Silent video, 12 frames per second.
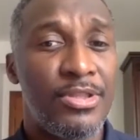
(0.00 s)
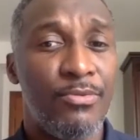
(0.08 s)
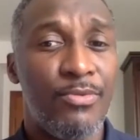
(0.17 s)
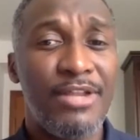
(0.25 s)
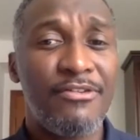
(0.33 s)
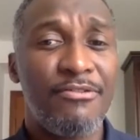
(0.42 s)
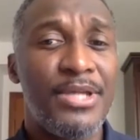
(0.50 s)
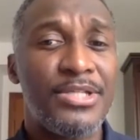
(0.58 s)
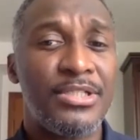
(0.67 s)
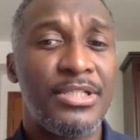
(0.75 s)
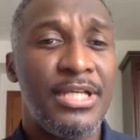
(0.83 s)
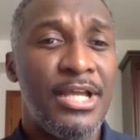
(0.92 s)
So what
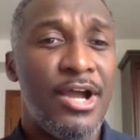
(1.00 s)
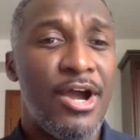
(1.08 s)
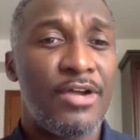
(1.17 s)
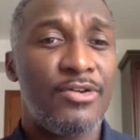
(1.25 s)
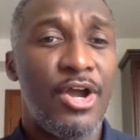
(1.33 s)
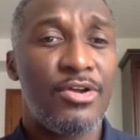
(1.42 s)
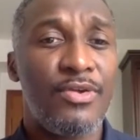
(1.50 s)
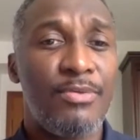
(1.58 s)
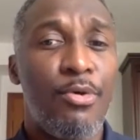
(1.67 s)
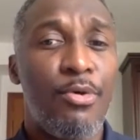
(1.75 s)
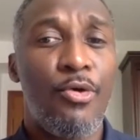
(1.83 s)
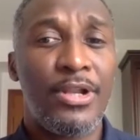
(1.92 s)
information are you
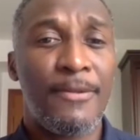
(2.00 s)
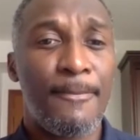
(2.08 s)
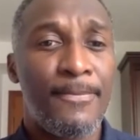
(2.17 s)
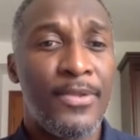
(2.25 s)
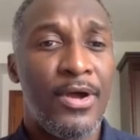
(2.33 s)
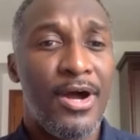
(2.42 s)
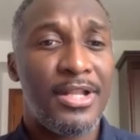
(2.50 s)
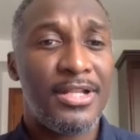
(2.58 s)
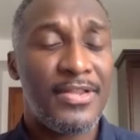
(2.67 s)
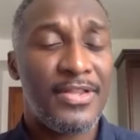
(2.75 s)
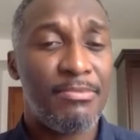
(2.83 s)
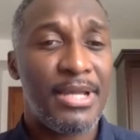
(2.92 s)
reporting on a
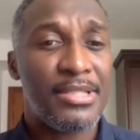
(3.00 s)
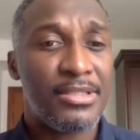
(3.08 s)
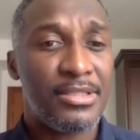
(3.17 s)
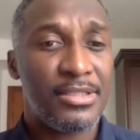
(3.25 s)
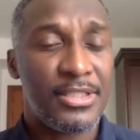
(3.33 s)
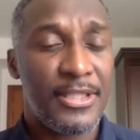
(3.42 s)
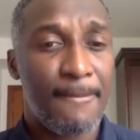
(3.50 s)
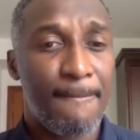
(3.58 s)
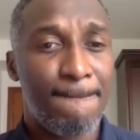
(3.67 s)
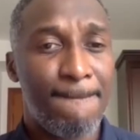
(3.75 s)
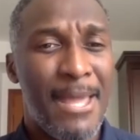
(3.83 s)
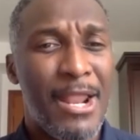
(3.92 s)
daily basis?
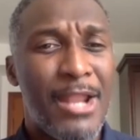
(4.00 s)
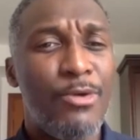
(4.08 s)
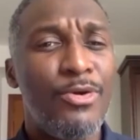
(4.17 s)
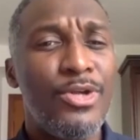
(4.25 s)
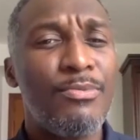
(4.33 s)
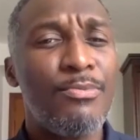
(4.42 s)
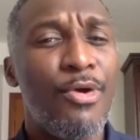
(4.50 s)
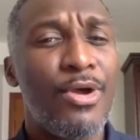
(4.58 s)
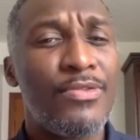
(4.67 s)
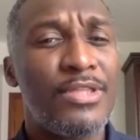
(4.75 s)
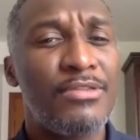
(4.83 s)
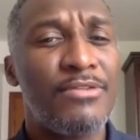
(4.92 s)
And who are you
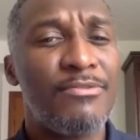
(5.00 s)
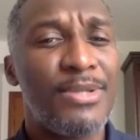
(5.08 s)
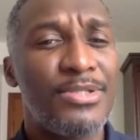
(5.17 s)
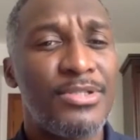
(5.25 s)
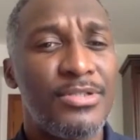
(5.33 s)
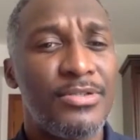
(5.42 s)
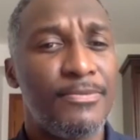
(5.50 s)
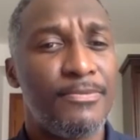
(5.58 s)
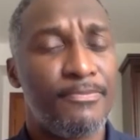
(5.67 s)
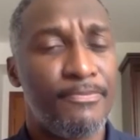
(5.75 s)
reporting this information to?